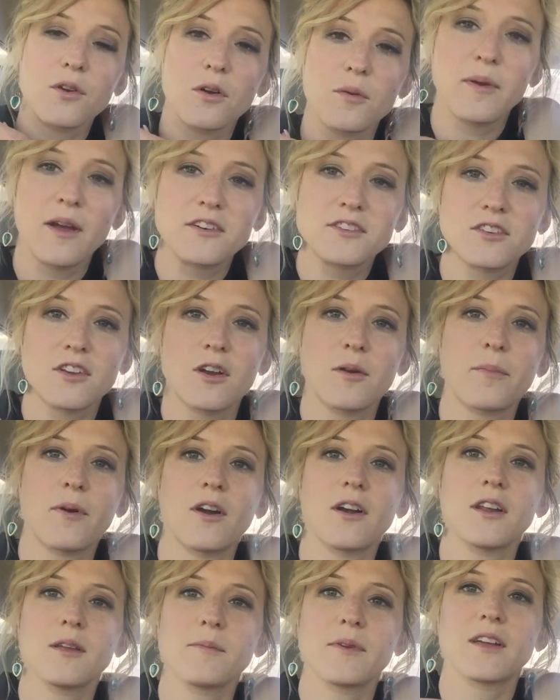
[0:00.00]
go to her bachelorette
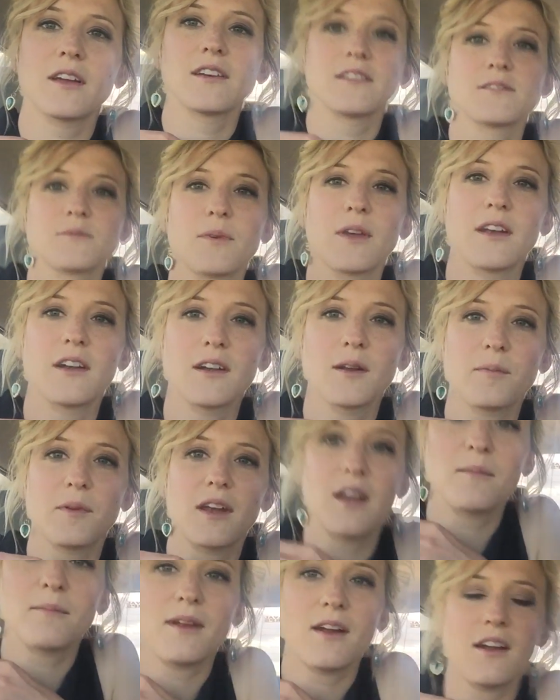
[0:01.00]
party because we ended up
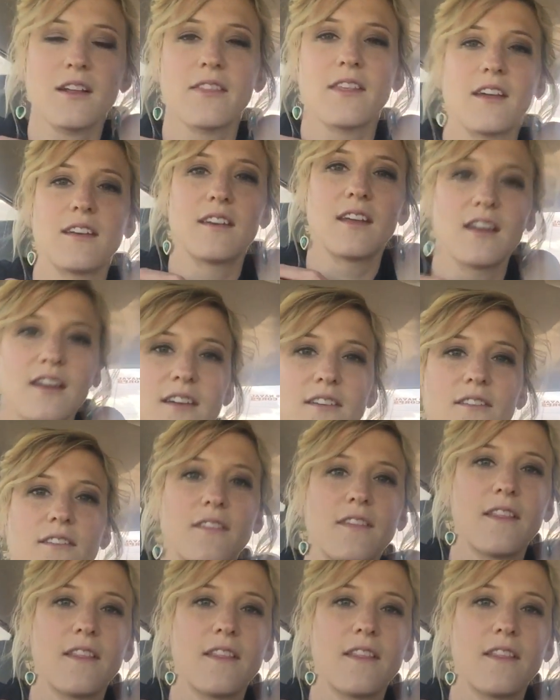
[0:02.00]
getting married that day.